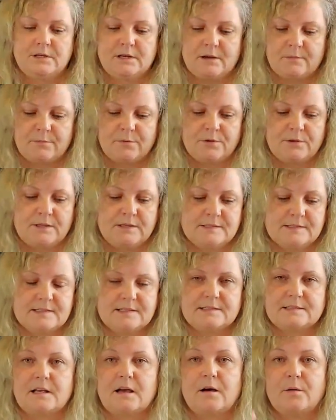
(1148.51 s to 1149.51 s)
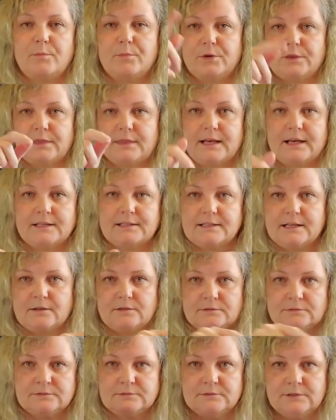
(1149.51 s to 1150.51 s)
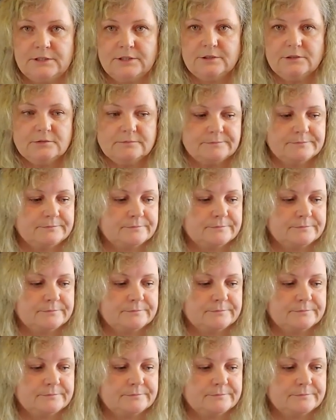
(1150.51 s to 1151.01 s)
number this is. I'll put that down here.